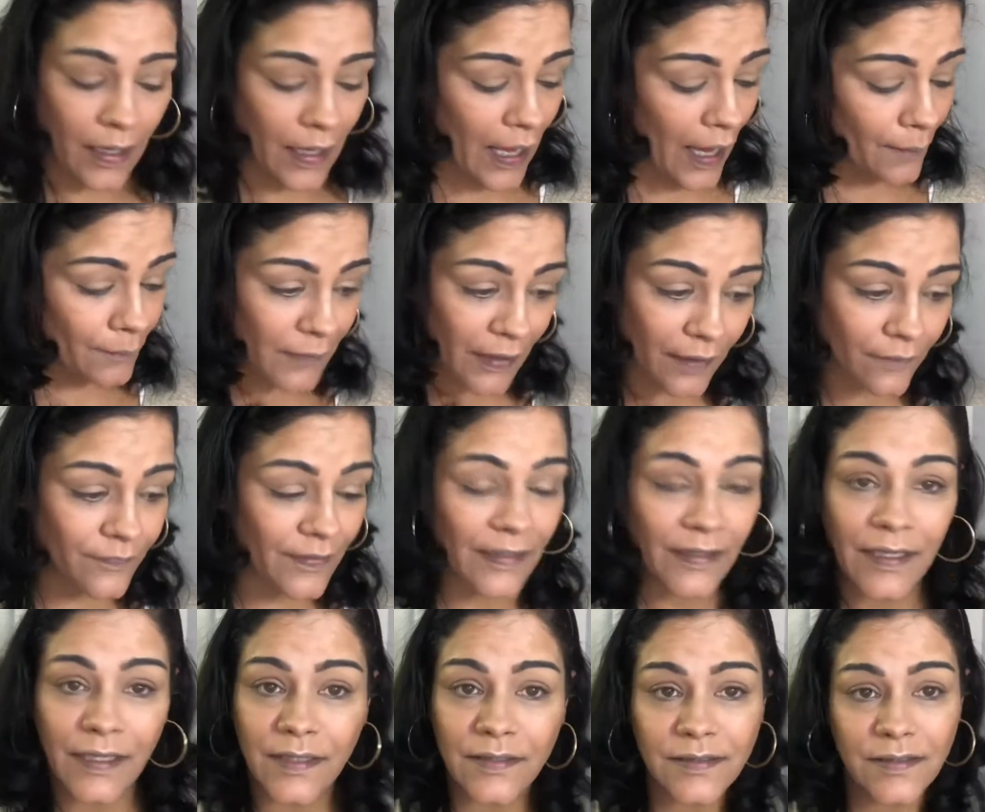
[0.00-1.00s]
I'm
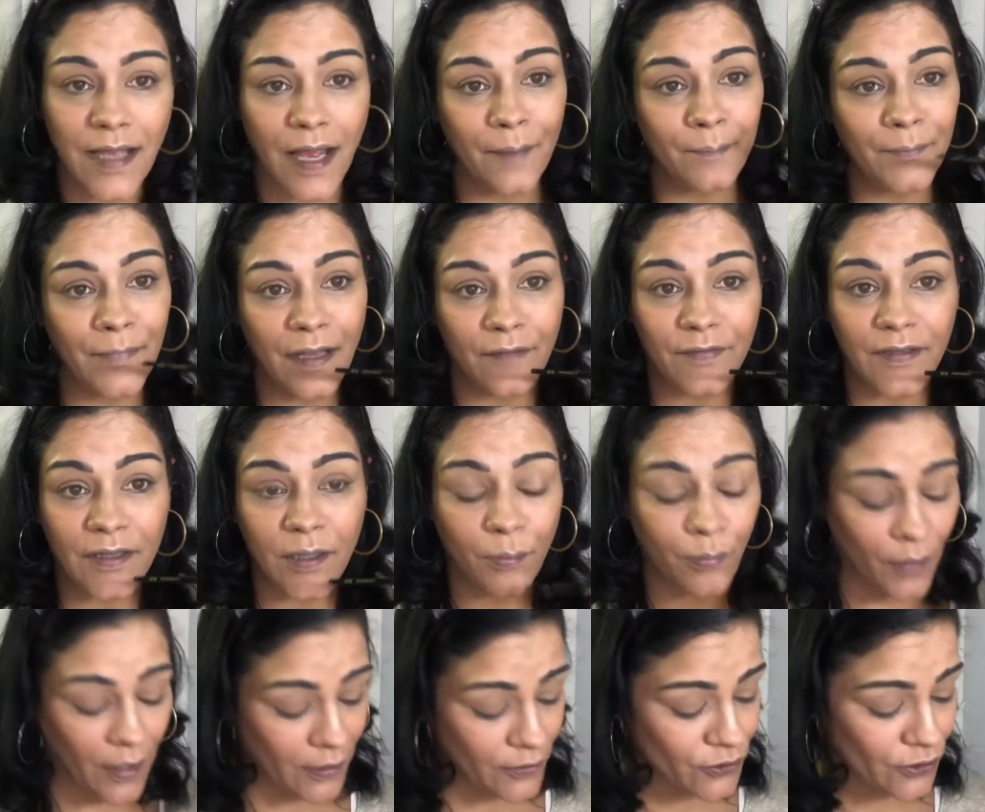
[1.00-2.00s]
loving this. I'm loving the
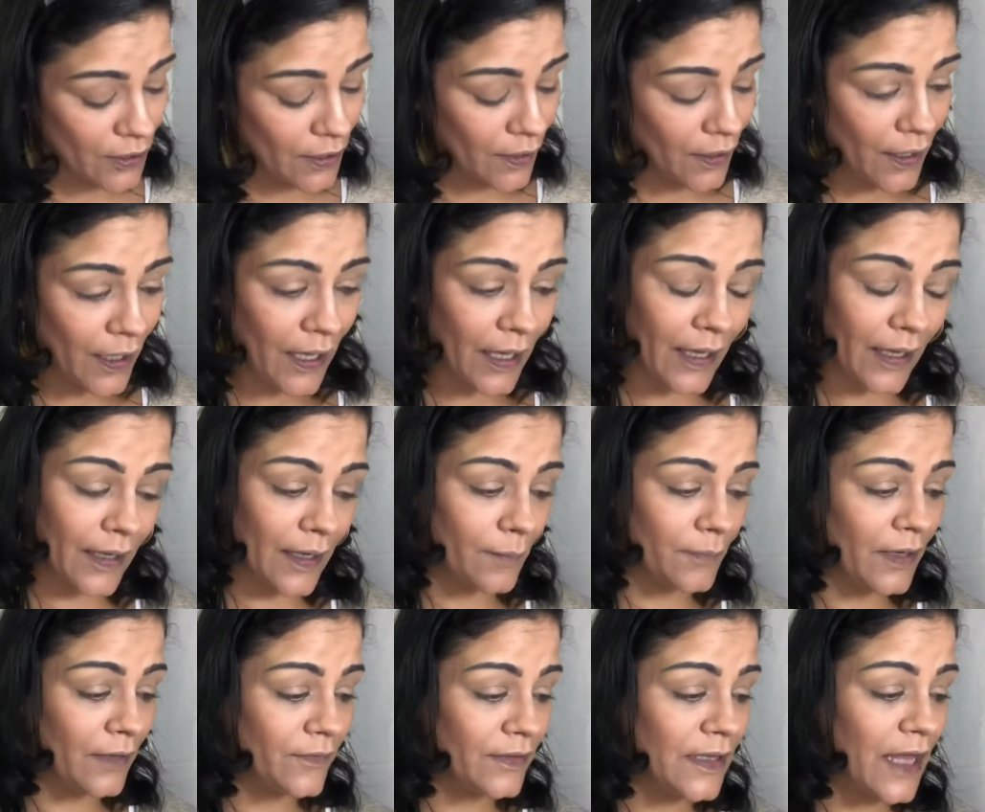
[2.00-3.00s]
brush, and
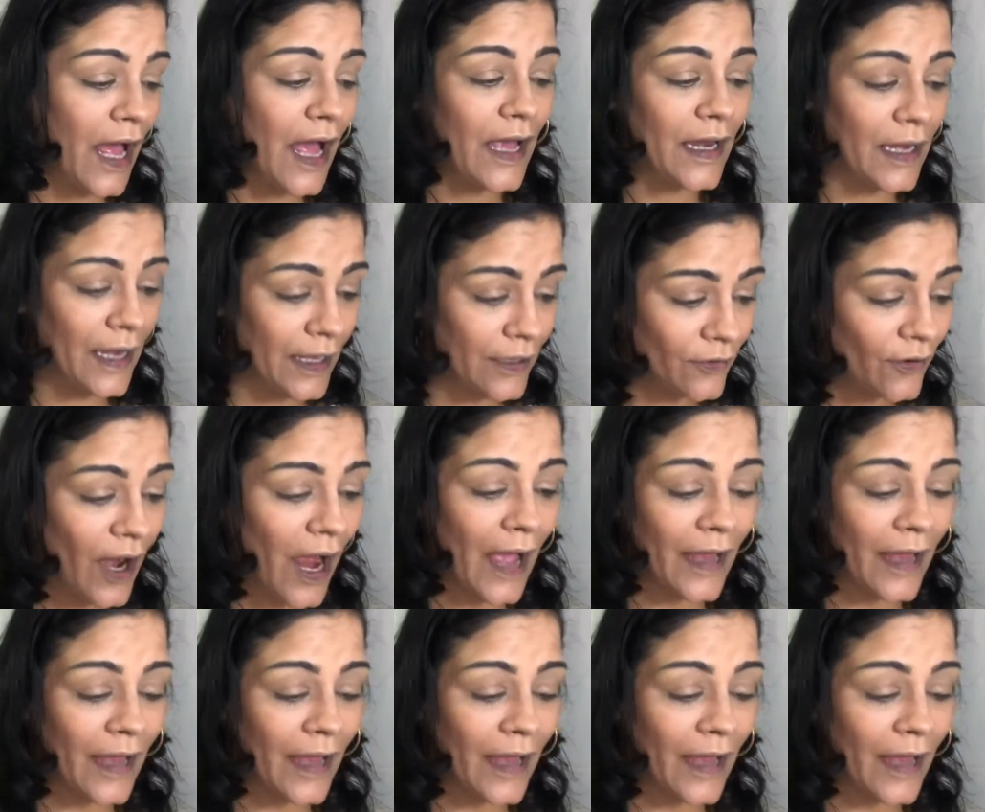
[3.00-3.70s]
I'm loving the highlighter.